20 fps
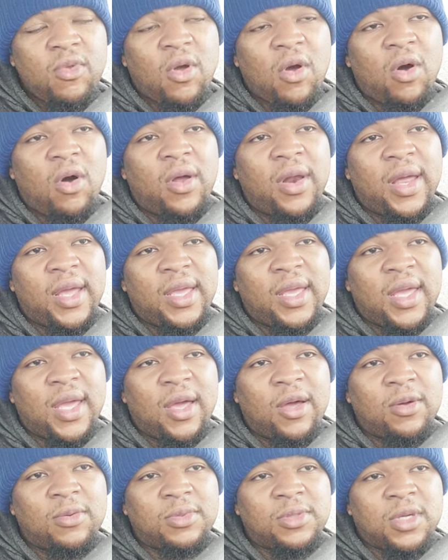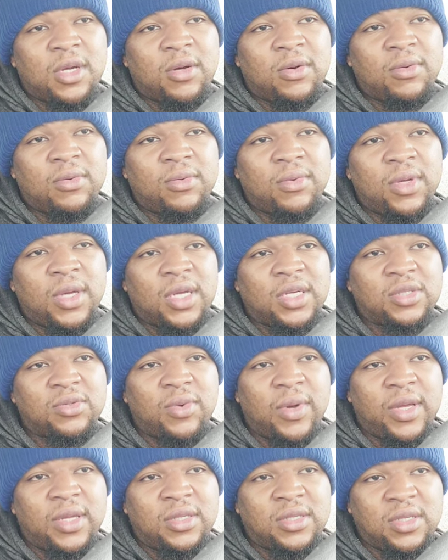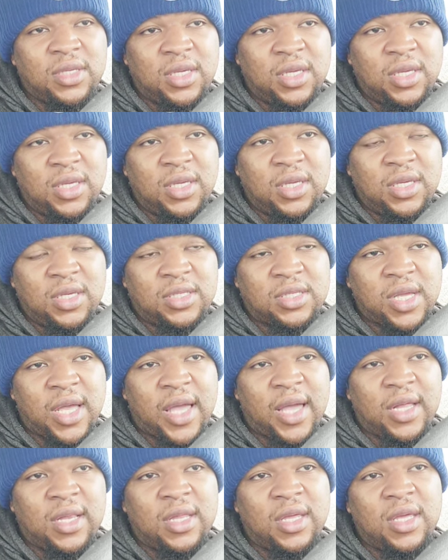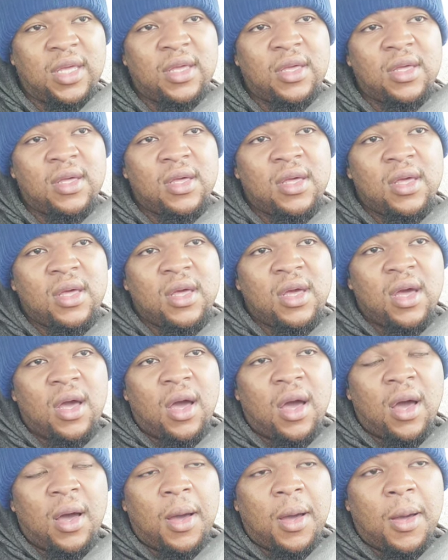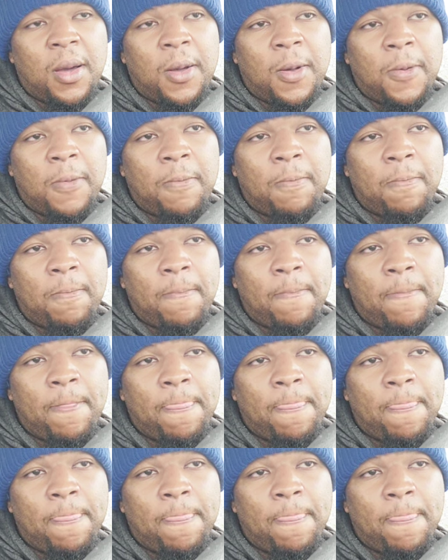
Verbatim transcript: all that can help. So you guys wait and see exactly um